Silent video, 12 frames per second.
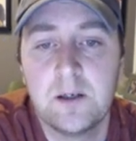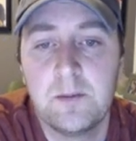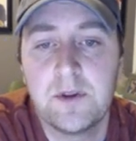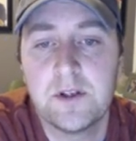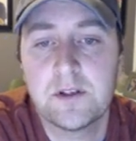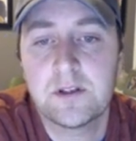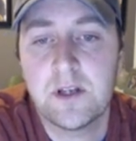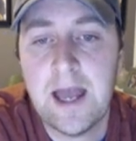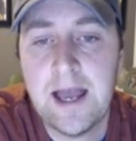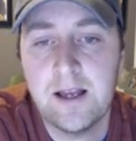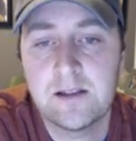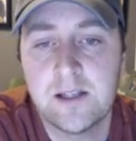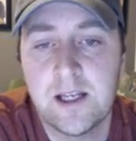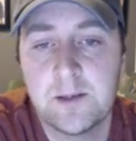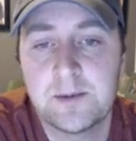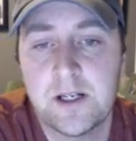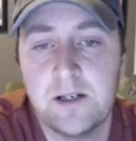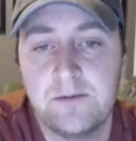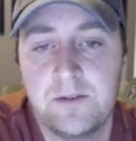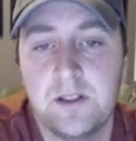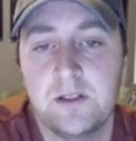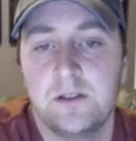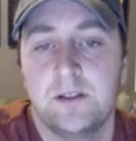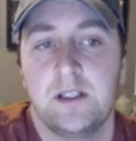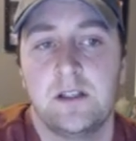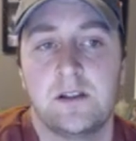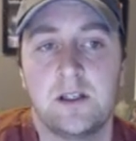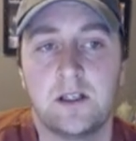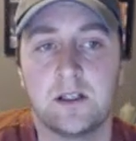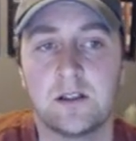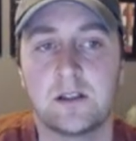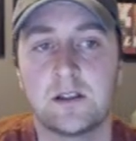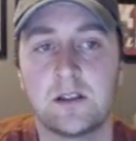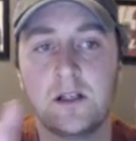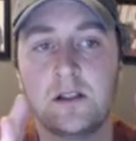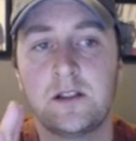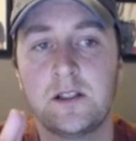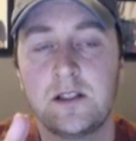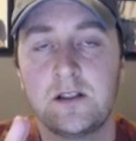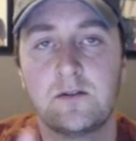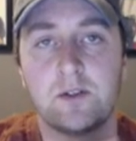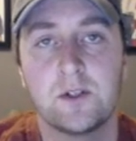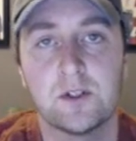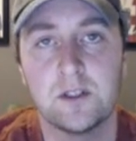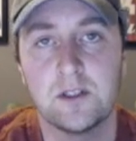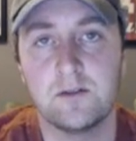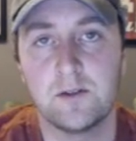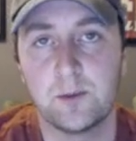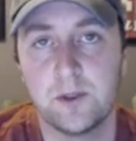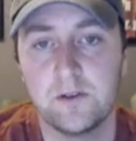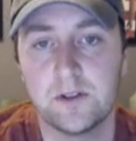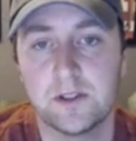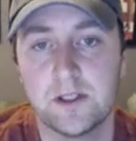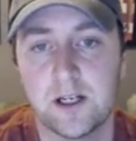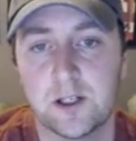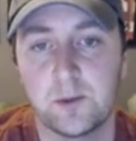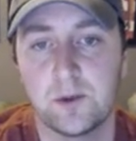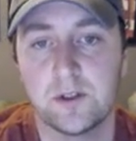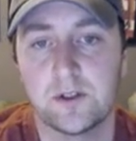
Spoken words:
This has laptop field is a consolidated version of the previous dashboard,